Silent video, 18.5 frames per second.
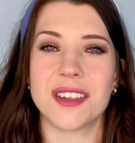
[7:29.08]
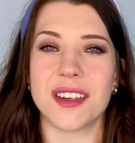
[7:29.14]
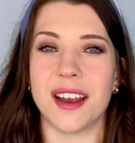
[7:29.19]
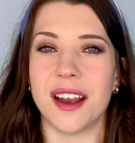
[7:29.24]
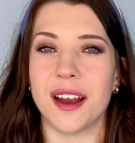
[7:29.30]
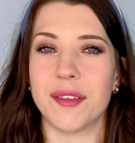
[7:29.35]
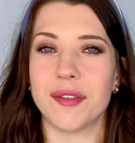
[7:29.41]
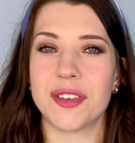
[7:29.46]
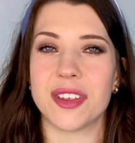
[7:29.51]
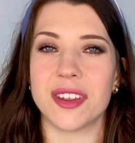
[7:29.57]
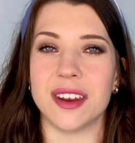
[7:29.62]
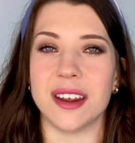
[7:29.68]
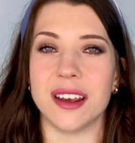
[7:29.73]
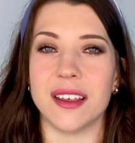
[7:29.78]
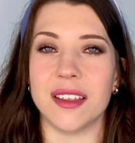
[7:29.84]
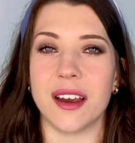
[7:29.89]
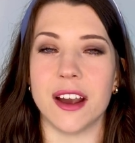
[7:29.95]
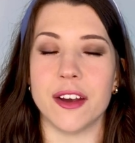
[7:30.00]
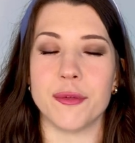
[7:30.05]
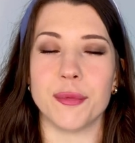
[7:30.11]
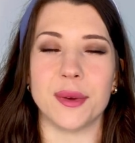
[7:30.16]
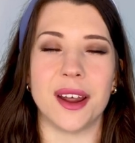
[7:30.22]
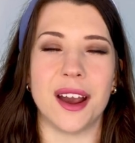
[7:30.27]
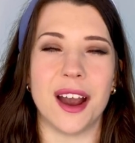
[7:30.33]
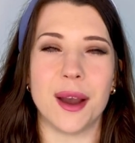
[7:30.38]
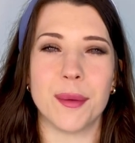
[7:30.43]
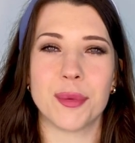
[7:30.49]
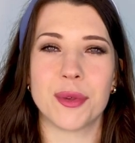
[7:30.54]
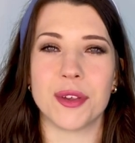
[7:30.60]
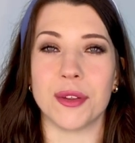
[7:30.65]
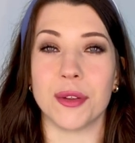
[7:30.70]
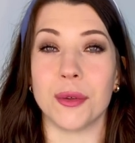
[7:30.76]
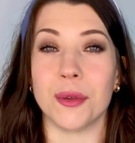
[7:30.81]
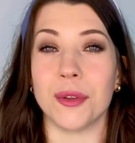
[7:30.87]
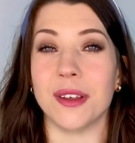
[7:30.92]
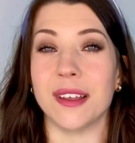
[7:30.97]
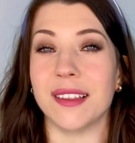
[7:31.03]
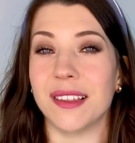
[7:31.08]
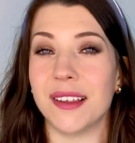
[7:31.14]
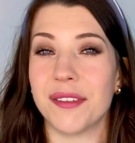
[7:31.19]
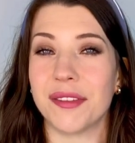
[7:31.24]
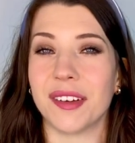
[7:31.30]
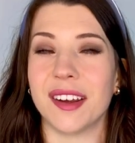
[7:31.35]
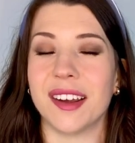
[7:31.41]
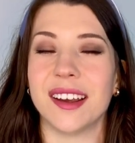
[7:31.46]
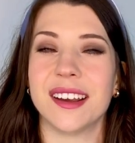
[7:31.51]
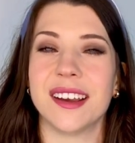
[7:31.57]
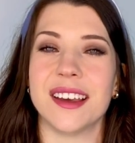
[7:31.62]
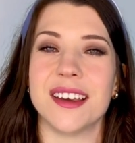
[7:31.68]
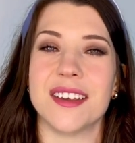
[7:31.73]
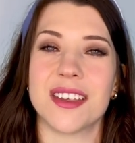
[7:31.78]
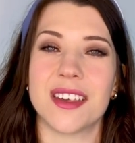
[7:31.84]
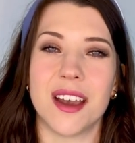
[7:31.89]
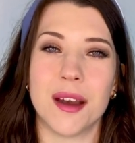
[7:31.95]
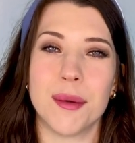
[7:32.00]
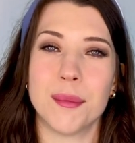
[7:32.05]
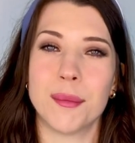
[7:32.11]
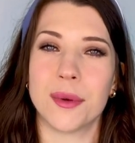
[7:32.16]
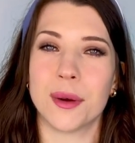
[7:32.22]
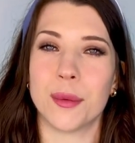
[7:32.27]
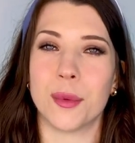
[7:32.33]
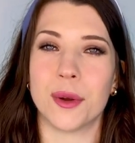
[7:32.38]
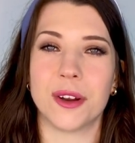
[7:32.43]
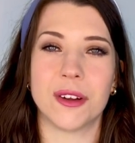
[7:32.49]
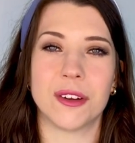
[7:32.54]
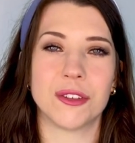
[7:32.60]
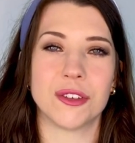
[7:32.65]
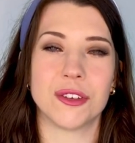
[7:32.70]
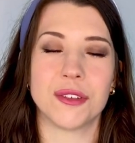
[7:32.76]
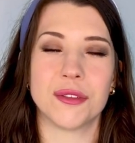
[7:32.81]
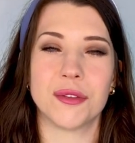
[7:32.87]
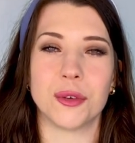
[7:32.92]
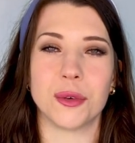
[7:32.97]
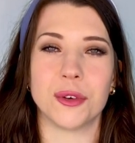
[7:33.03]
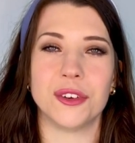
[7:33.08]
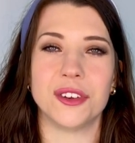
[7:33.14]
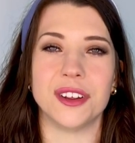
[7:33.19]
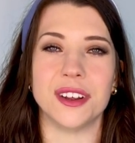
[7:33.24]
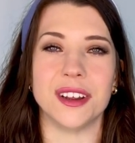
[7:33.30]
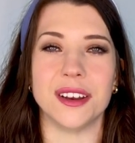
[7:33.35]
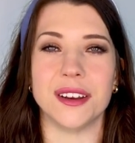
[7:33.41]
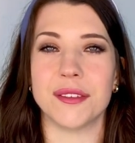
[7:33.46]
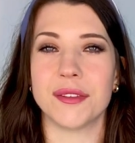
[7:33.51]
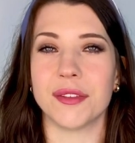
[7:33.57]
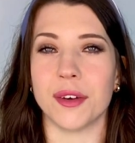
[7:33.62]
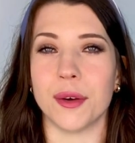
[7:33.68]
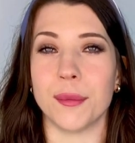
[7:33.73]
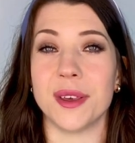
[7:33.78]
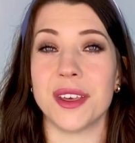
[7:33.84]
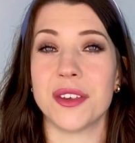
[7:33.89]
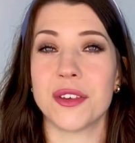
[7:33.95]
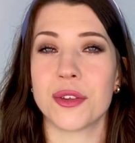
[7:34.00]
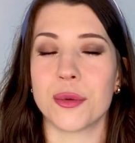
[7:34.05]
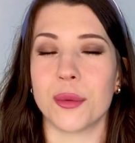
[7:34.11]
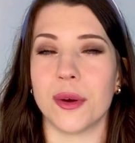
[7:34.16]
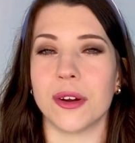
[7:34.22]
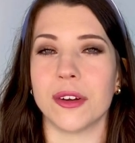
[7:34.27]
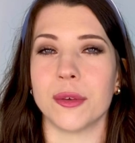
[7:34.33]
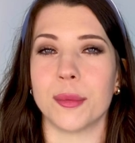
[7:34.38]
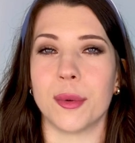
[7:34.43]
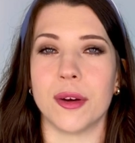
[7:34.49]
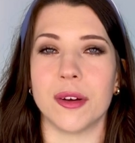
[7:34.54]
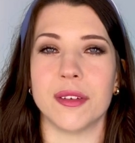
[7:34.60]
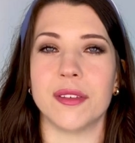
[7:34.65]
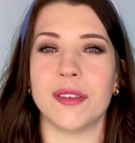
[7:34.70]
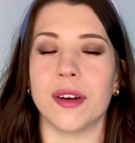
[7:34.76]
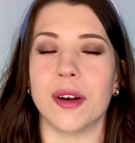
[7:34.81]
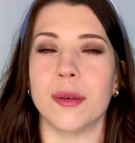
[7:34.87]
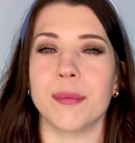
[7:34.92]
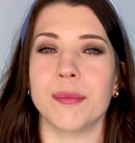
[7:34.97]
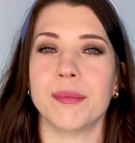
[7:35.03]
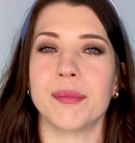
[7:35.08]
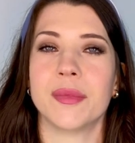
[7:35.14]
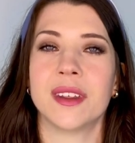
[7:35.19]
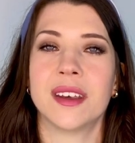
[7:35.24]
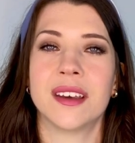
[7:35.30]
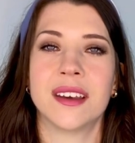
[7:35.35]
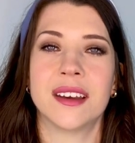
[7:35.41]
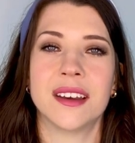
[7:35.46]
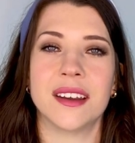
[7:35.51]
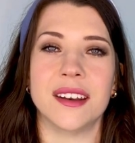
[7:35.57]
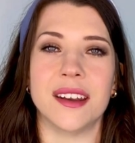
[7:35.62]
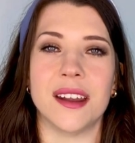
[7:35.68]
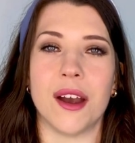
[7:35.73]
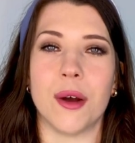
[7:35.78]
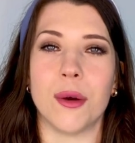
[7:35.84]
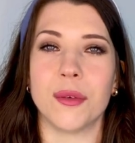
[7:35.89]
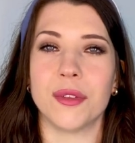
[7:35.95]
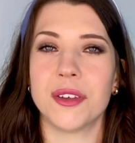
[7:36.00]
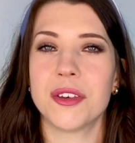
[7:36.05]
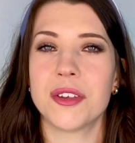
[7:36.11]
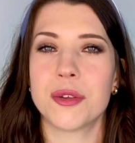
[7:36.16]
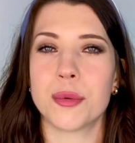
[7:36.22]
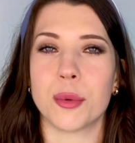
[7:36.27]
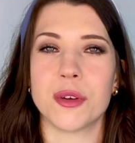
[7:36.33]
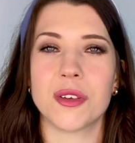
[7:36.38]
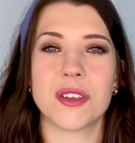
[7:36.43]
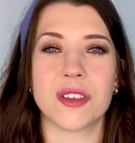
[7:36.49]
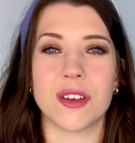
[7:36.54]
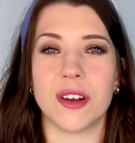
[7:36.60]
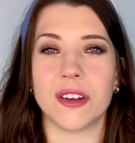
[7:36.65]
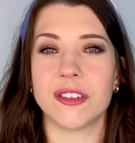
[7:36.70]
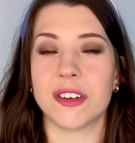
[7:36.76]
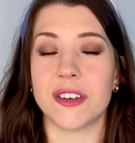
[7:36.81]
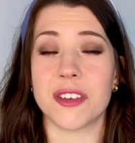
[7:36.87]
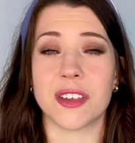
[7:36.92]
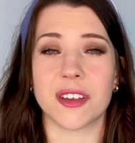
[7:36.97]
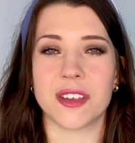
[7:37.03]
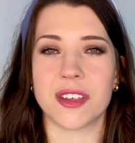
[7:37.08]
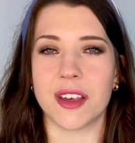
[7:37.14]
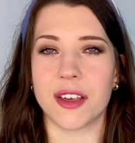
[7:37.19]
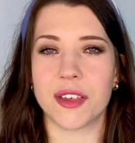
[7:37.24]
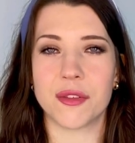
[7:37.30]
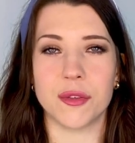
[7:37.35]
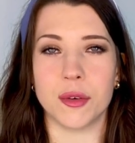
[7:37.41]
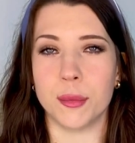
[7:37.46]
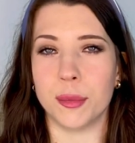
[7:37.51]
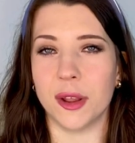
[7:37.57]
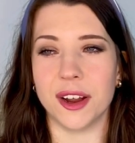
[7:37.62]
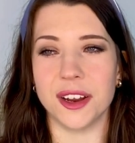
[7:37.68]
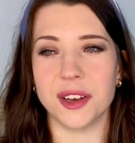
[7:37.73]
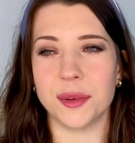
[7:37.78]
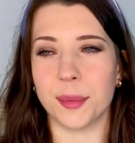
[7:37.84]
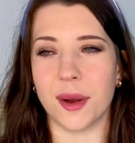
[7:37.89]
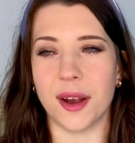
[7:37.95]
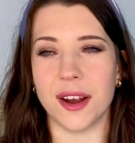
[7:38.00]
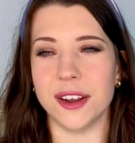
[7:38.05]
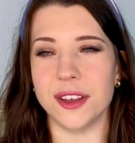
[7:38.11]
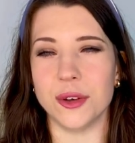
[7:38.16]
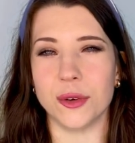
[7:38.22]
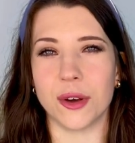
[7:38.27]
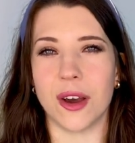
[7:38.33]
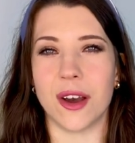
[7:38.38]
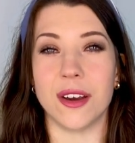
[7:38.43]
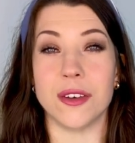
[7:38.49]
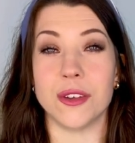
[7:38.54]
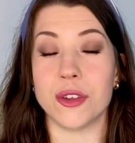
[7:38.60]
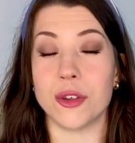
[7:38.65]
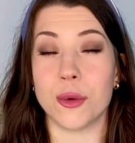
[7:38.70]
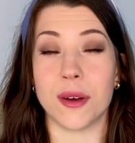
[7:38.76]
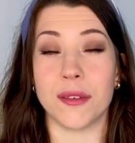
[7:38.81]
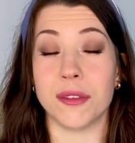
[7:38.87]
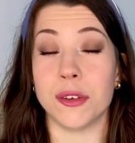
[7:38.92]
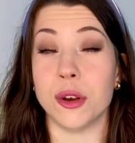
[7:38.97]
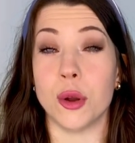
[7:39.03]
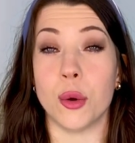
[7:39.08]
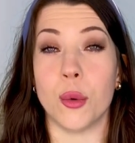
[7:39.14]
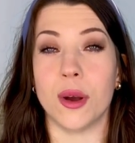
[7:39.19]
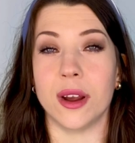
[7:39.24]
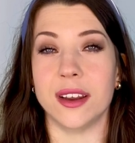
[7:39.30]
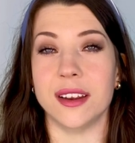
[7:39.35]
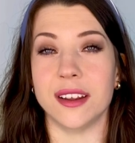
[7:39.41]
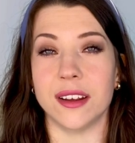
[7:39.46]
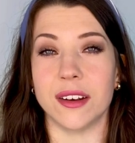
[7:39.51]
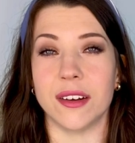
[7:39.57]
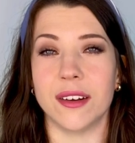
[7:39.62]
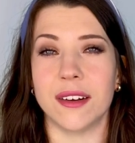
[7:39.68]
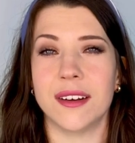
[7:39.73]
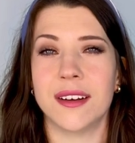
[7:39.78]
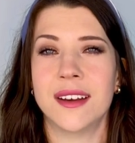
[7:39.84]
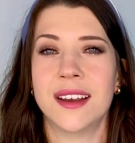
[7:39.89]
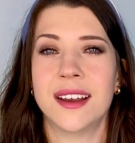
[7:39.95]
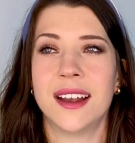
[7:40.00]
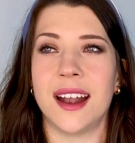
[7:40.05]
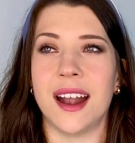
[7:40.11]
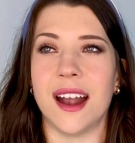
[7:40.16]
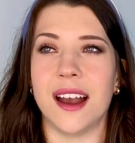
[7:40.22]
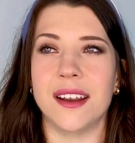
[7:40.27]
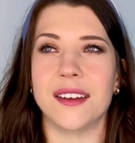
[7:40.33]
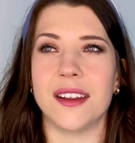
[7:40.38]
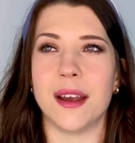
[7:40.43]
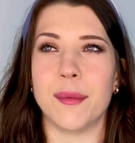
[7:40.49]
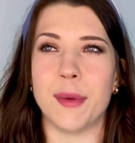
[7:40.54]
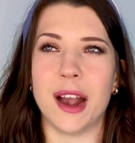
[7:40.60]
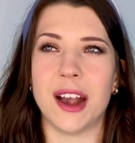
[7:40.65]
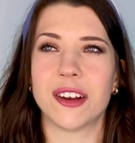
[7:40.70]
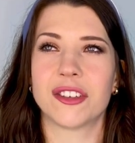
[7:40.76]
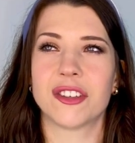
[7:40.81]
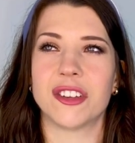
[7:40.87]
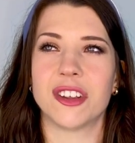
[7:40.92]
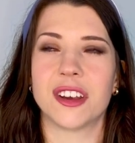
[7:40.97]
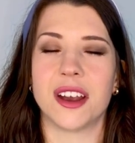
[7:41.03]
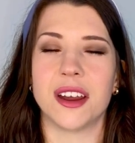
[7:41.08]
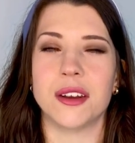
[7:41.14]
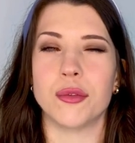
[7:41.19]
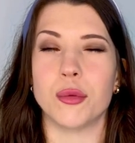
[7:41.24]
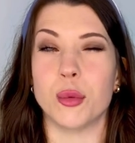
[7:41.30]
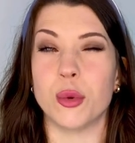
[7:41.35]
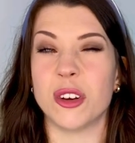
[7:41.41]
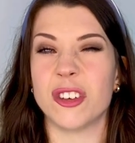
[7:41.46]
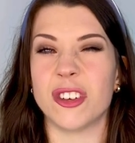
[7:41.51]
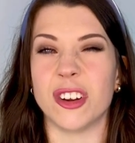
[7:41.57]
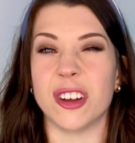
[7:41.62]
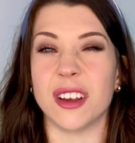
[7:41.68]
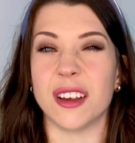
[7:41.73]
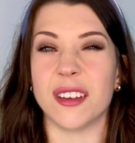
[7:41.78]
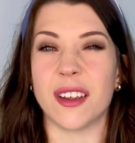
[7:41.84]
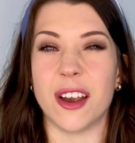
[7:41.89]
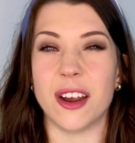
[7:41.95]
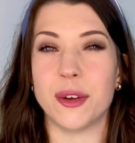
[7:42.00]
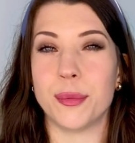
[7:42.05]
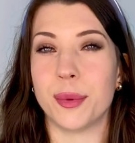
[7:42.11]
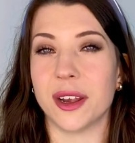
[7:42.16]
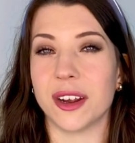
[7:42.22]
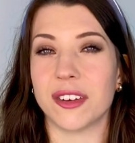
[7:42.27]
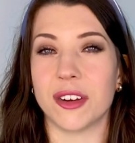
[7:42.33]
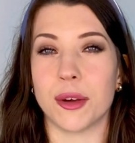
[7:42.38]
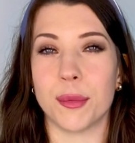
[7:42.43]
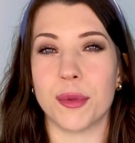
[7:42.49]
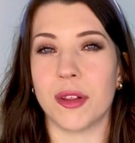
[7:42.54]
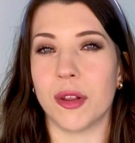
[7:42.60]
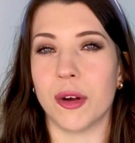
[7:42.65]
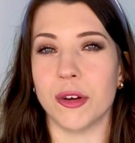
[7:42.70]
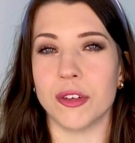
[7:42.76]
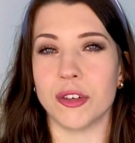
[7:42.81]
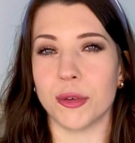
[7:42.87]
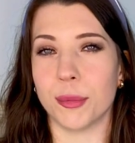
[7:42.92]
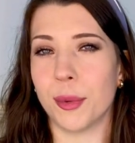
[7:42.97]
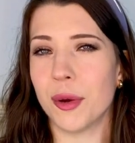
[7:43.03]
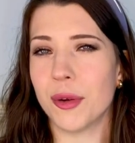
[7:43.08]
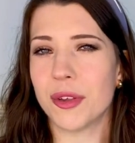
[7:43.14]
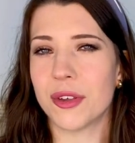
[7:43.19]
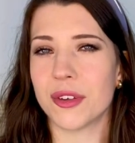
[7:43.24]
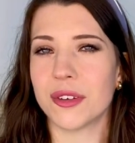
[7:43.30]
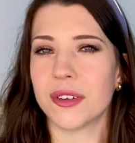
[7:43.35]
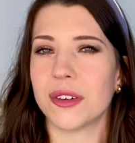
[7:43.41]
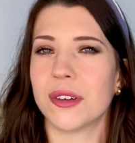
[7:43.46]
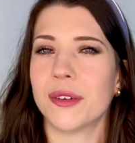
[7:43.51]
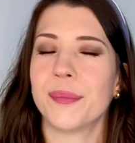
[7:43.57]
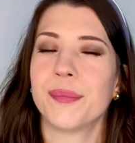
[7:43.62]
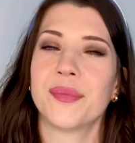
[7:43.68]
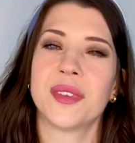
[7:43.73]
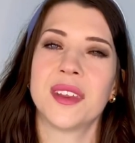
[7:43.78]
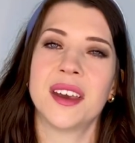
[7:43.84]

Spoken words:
I have today that I've been absolutely loving is Ambre 114 from Histoire de Parfum. Now, this was such a successful blind buy, you guys, you have no idea. And I'm actually kind of wishing that I'd picked up the larger bottle.